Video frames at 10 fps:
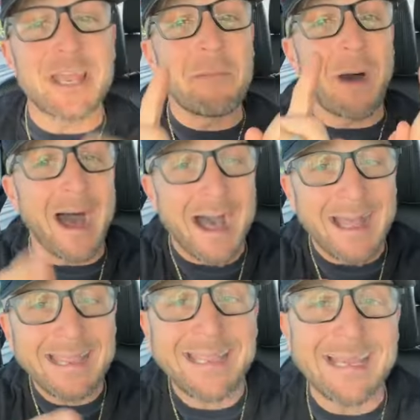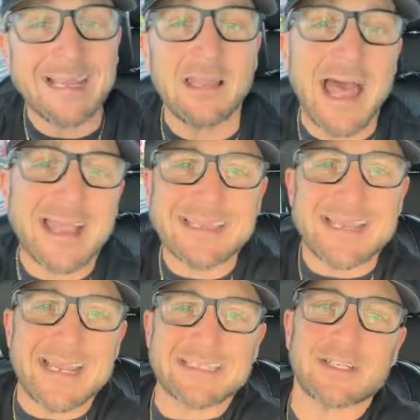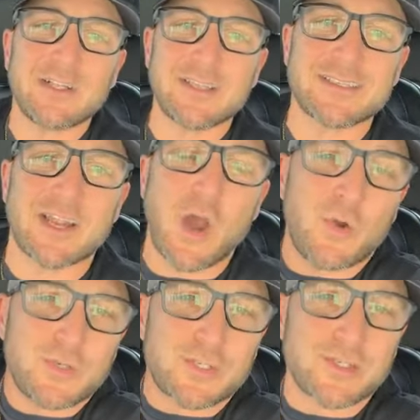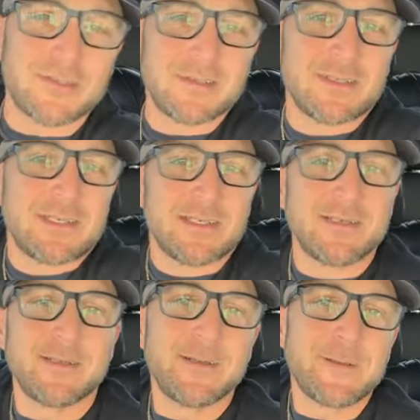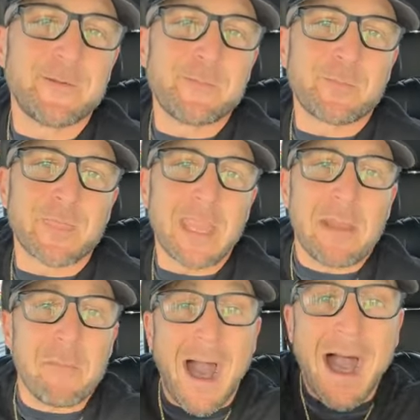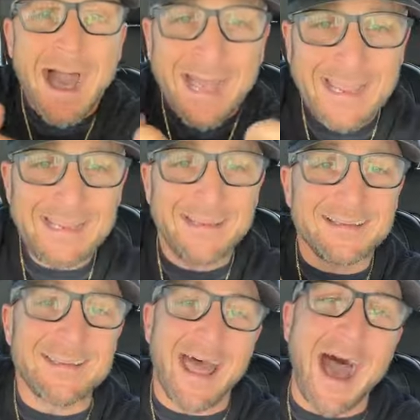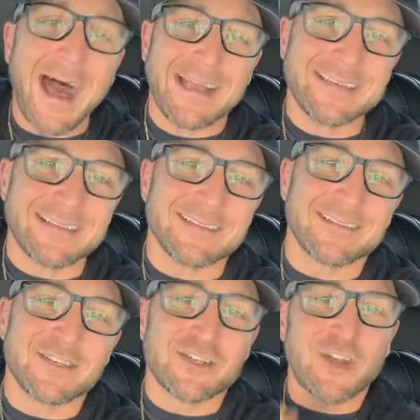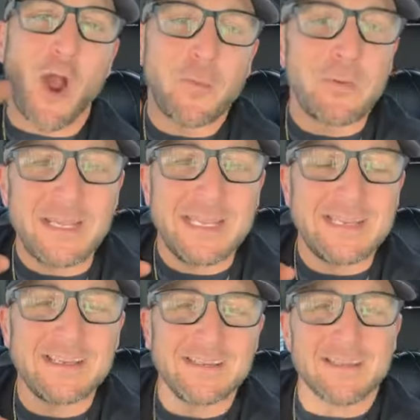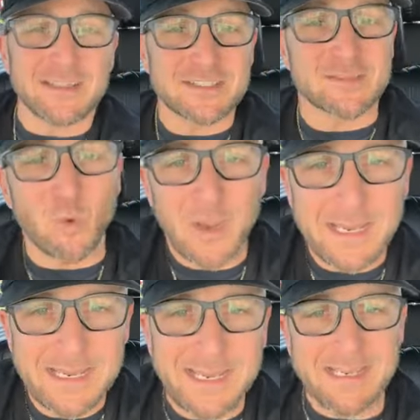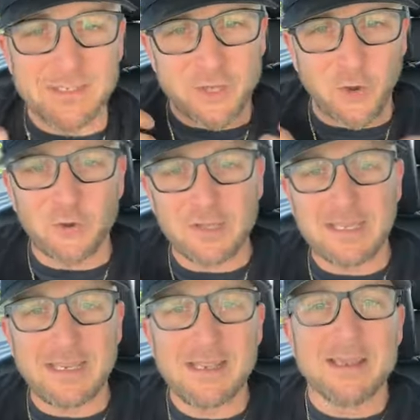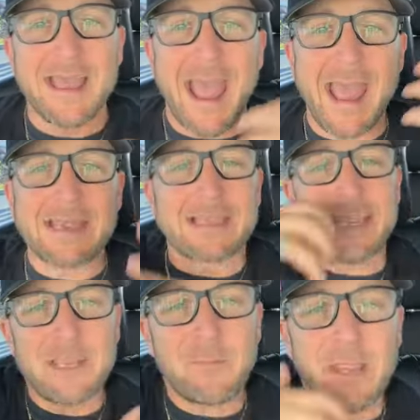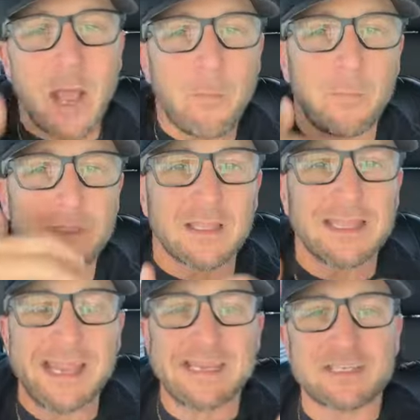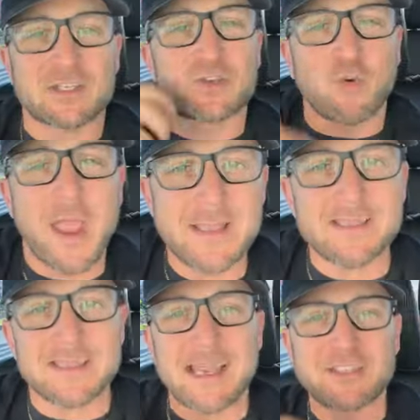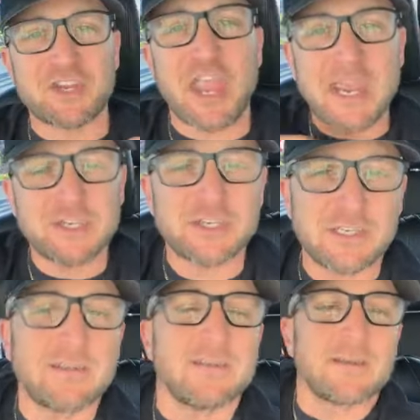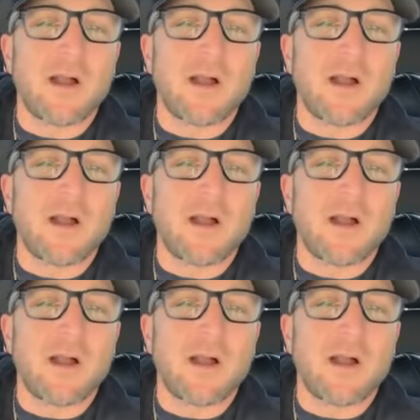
Am I getting lackadaisical as a coach? Am I not sharpening the swing internally and keeping up with the latest trends in education?